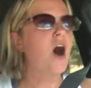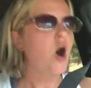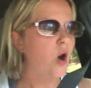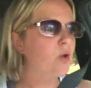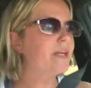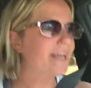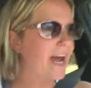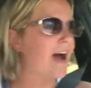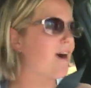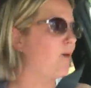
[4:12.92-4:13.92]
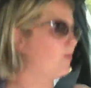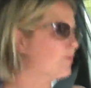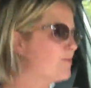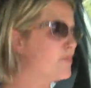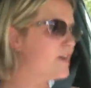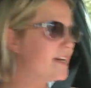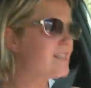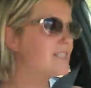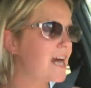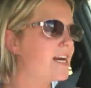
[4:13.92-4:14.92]
Holy cow,
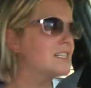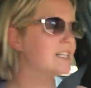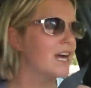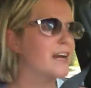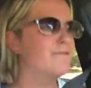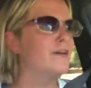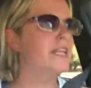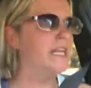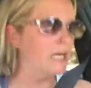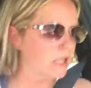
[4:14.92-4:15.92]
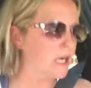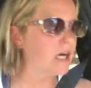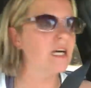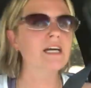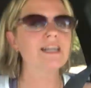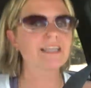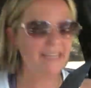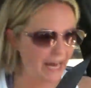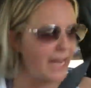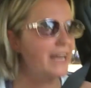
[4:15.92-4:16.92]
this tastes like vanilla
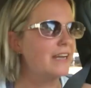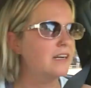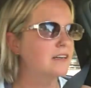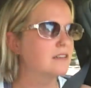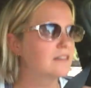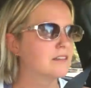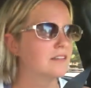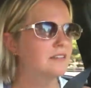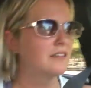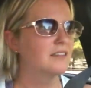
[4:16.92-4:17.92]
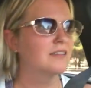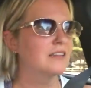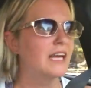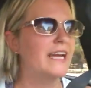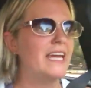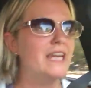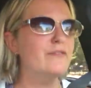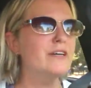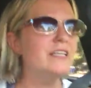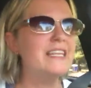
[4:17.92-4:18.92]
cake. Like,
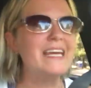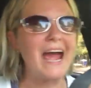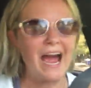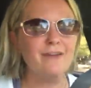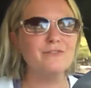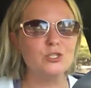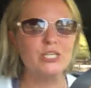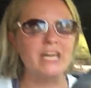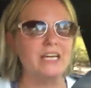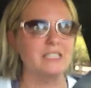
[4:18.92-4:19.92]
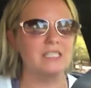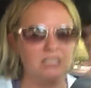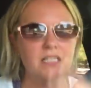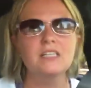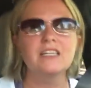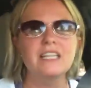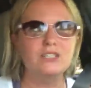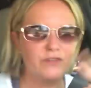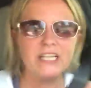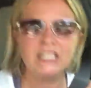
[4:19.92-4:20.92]
even the aftertaste
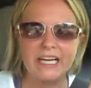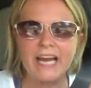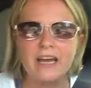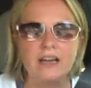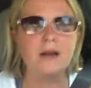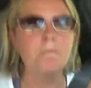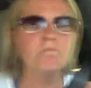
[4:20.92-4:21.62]
is vanilla cake.